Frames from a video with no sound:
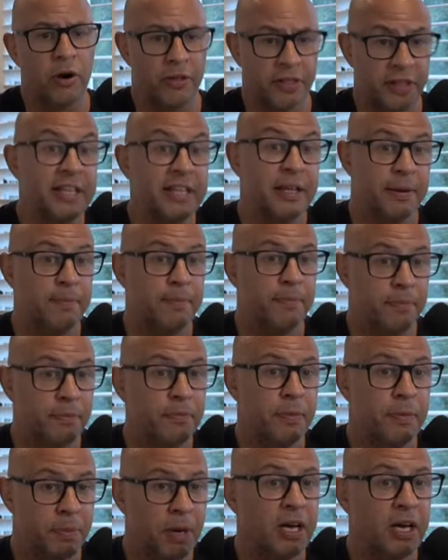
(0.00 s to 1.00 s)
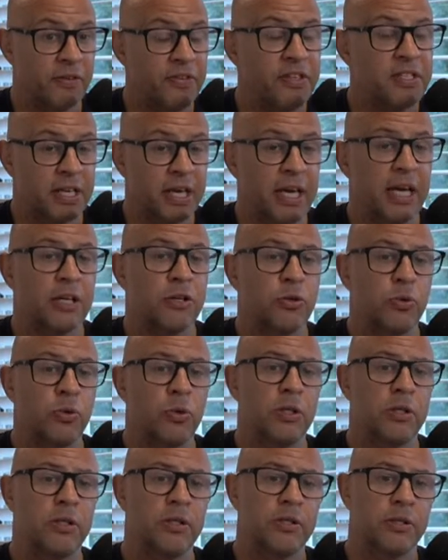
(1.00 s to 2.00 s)
I think that the Blachowicz can
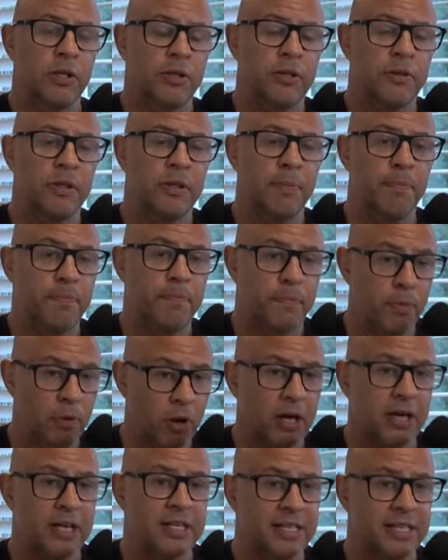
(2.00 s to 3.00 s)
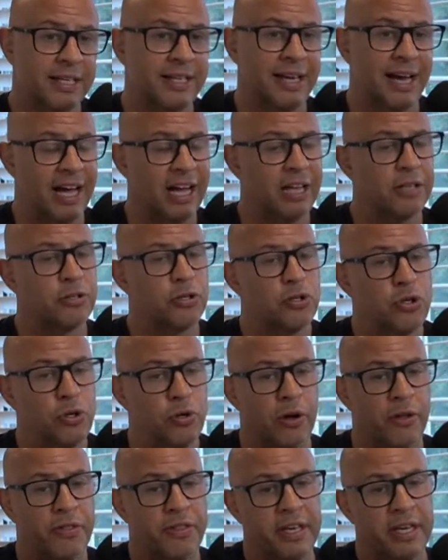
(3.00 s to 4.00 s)
do it. Like I said, the
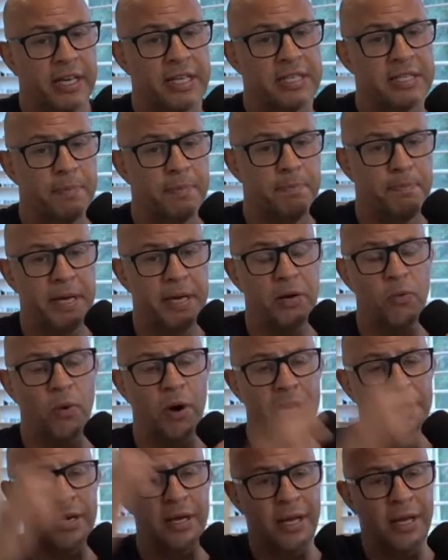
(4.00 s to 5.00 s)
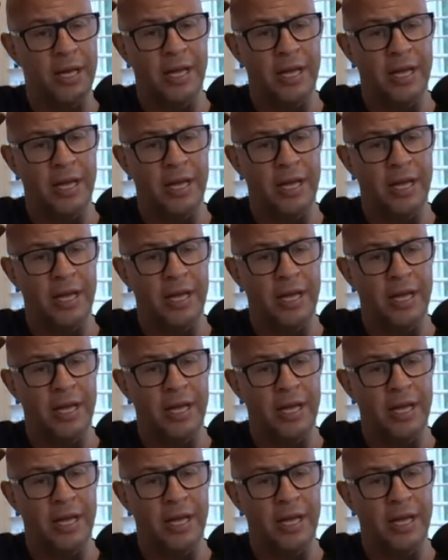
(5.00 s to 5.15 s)
altitude, I think, is a big one.